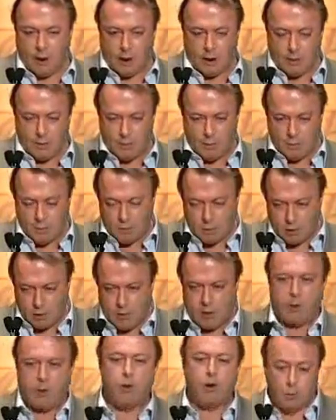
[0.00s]
And if I
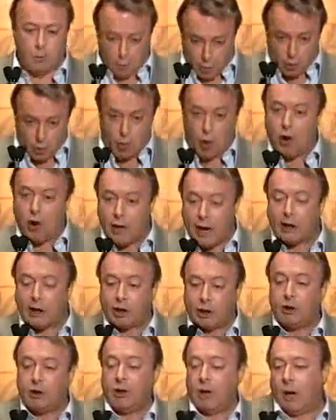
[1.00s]
commit a
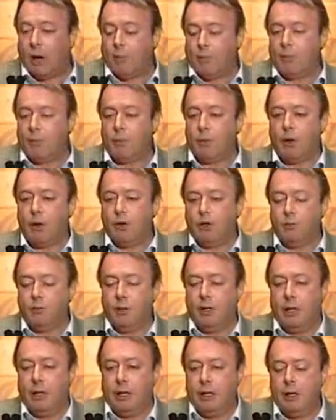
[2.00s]
wrong action, I'm
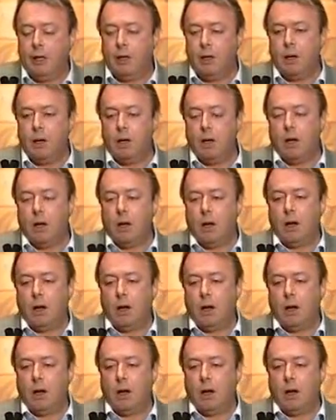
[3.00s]
going to be